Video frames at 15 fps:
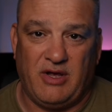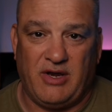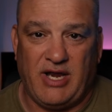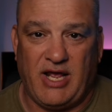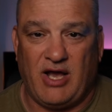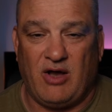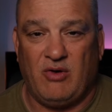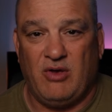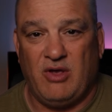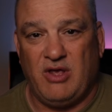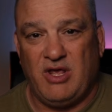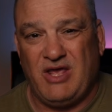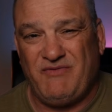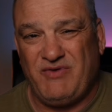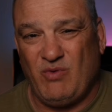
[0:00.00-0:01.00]
Now,
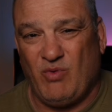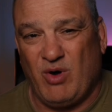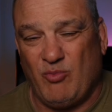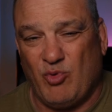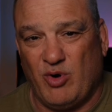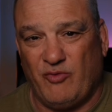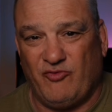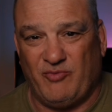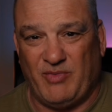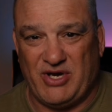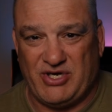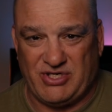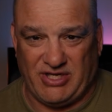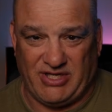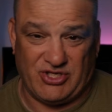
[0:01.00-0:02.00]
if you want more
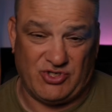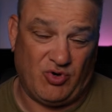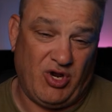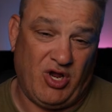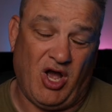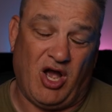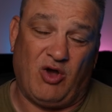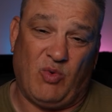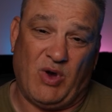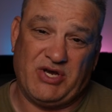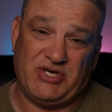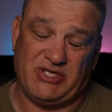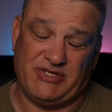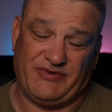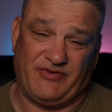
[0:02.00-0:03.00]
information like this, or you got
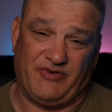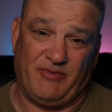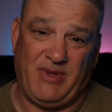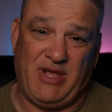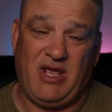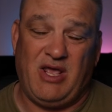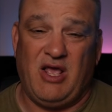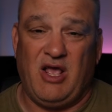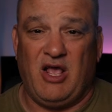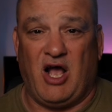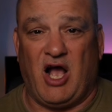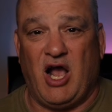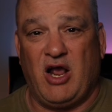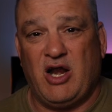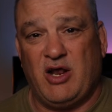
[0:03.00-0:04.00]
questions for me,
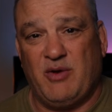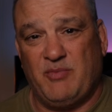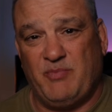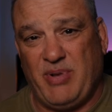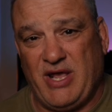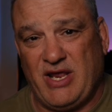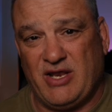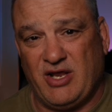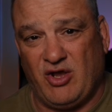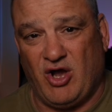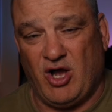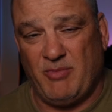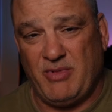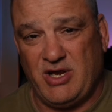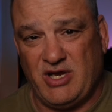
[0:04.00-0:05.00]
I'm going to pin a
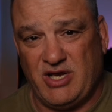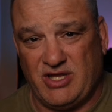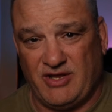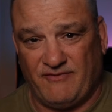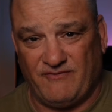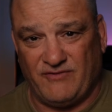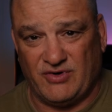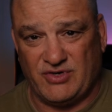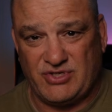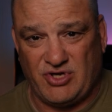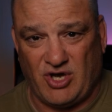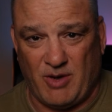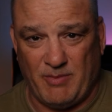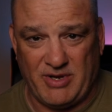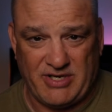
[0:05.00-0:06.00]
comment in the first
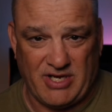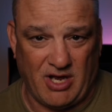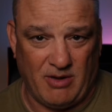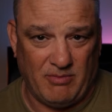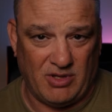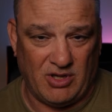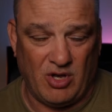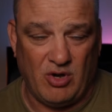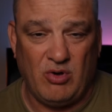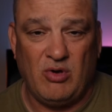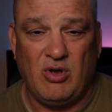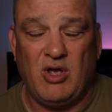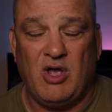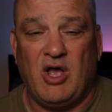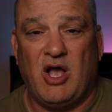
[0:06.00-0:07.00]
comment down below
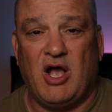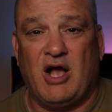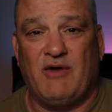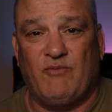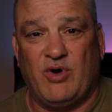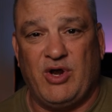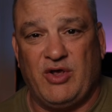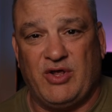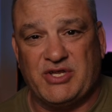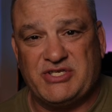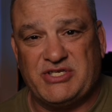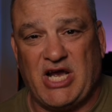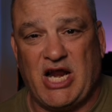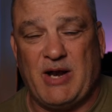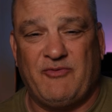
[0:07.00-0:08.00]
of where you can
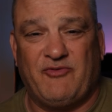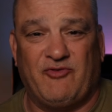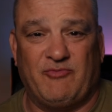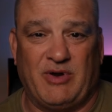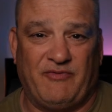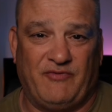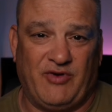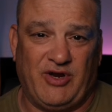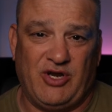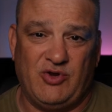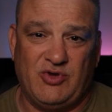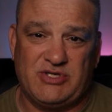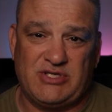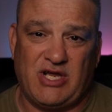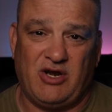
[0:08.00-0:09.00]
sign up for my free
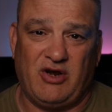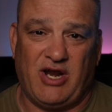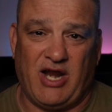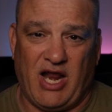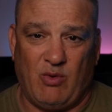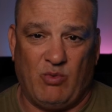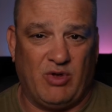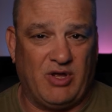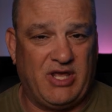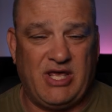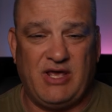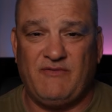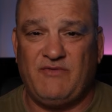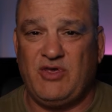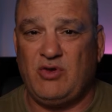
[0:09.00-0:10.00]
newsletter, and I will
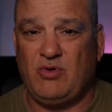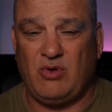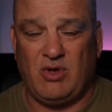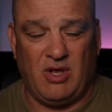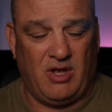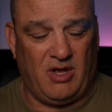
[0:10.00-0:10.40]
give you